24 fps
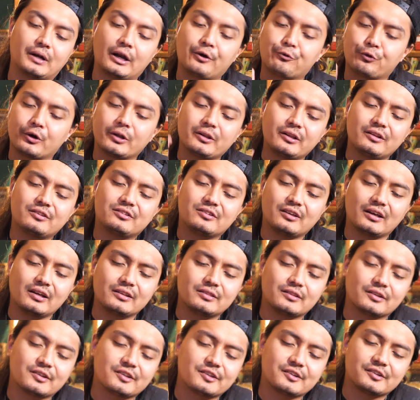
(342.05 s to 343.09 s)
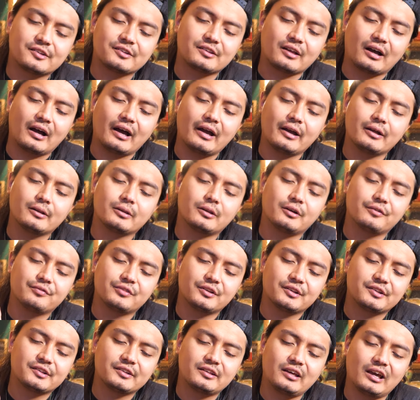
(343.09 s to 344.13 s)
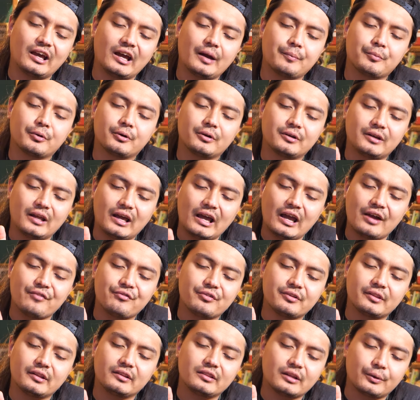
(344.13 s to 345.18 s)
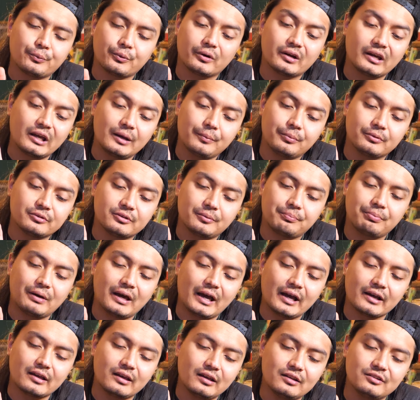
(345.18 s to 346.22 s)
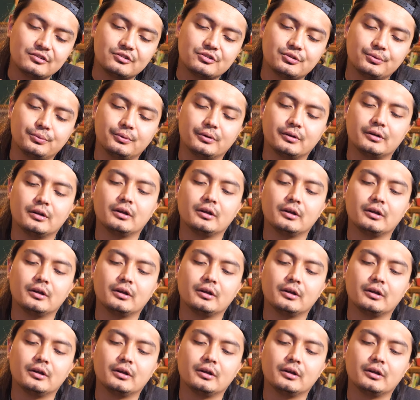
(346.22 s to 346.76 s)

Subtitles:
I really dig the style of this camera and everything they were able to pack into it.